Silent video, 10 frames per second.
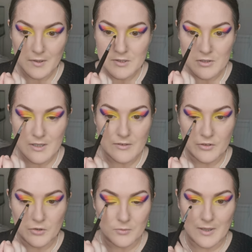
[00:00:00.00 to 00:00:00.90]
I do love
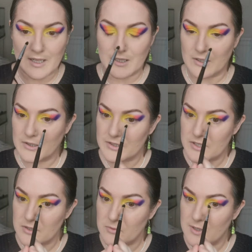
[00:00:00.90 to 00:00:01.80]
an all matte look. I
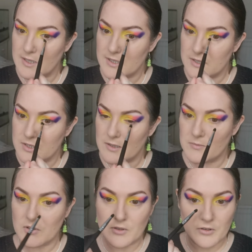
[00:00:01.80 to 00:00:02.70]
don't know why I don't do it
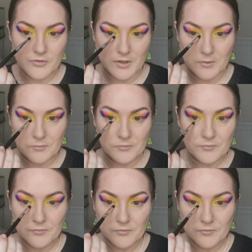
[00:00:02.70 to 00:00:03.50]
more often.